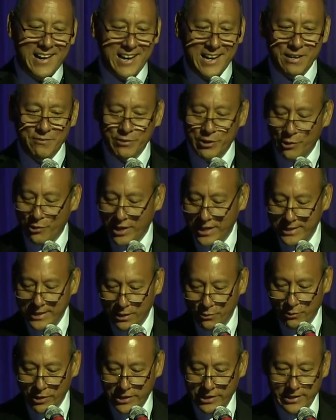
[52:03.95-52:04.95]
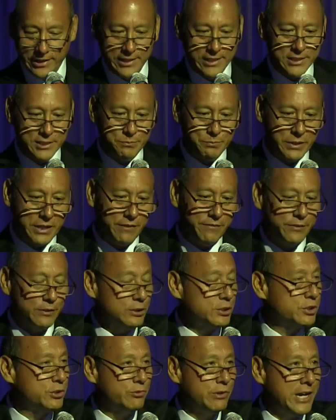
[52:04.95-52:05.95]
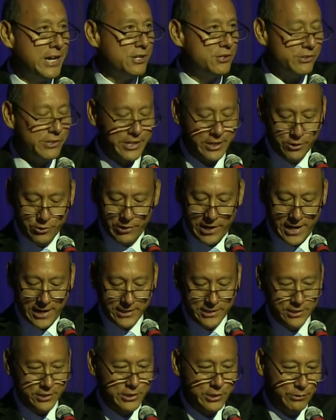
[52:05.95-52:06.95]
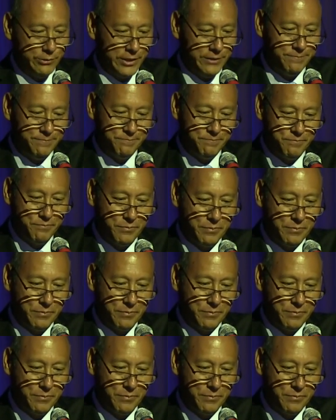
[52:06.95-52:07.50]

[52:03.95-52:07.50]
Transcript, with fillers: I have no idea what it is, but I feel strangely attracted to it.